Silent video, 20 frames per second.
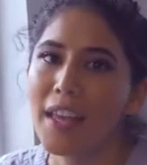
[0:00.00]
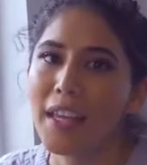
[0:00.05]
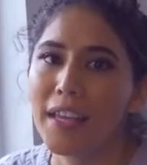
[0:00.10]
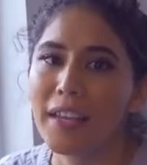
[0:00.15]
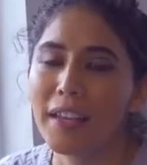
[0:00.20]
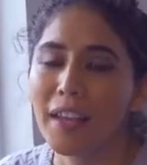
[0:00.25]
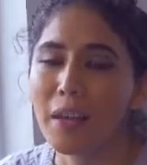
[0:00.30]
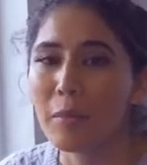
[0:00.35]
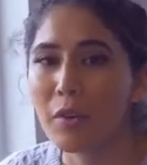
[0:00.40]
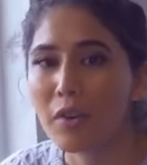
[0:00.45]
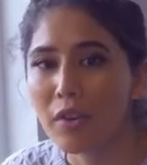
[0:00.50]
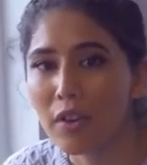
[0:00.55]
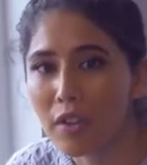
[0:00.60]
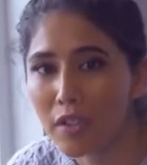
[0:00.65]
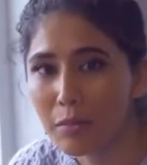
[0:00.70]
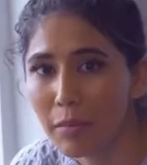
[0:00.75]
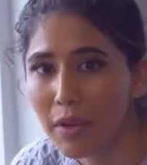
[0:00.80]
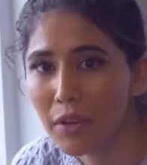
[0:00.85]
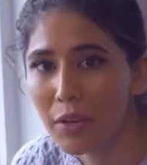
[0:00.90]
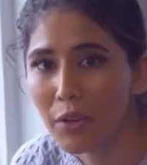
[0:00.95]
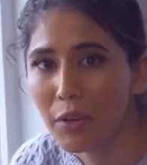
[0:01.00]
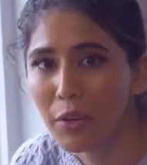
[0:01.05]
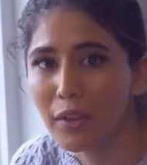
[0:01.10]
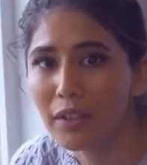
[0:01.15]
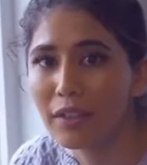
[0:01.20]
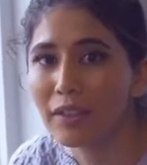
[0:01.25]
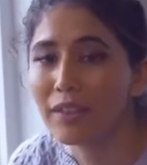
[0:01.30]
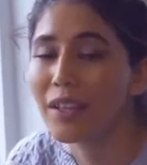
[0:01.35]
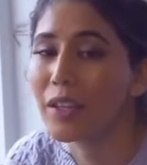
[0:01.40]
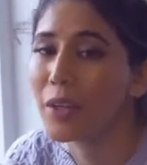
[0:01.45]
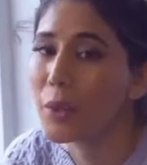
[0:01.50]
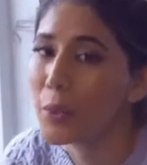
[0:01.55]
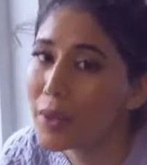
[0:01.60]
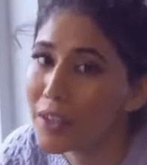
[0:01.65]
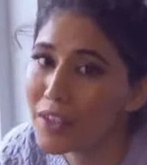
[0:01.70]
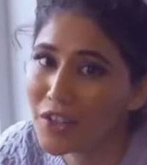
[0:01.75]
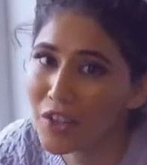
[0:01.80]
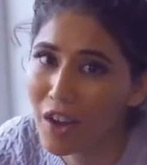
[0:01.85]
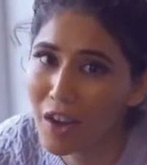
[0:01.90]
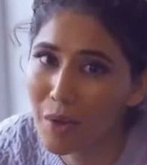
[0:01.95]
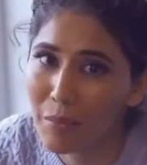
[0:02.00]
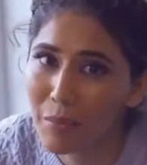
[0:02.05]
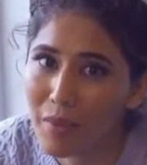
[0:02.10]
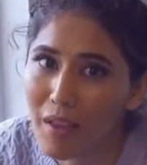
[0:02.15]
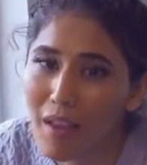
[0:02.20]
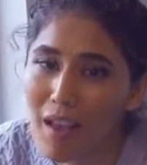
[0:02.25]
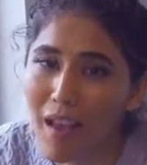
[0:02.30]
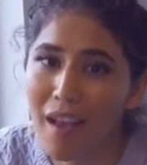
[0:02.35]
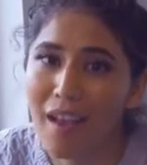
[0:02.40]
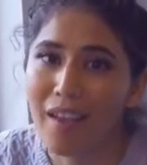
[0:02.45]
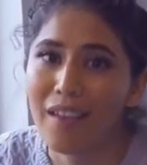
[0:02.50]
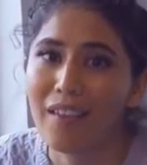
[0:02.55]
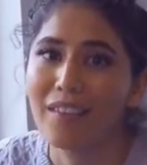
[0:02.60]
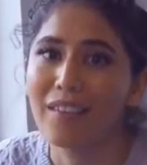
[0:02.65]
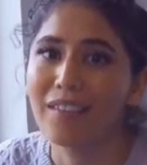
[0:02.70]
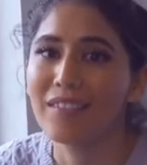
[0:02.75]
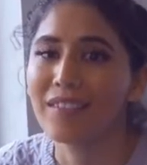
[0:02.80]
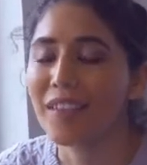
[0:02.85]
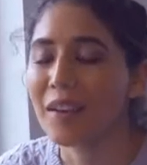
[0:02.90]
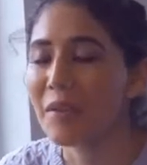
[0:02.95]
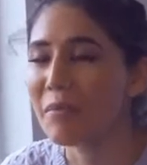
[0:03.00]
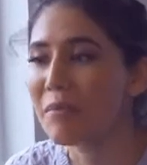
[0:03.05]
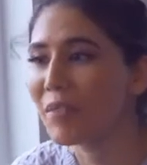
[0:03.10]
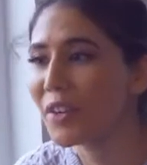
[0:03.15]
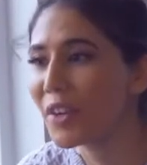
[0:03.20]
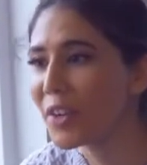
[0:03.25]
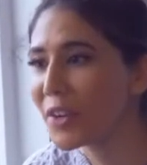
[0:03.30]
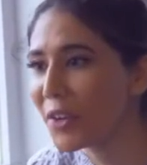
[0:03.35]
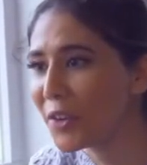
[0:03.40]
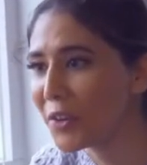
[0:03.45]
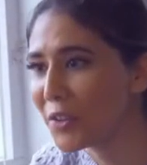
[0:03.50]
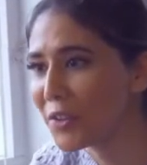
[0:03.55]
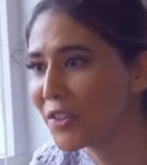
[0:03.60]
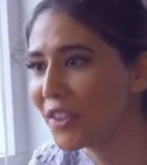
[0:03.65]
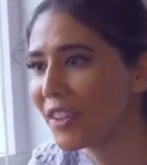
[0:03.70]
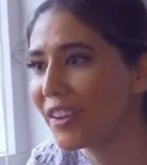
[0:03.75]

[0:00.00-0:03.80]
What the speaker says: he came across Bitcoin. He quit his job, and I'm very curious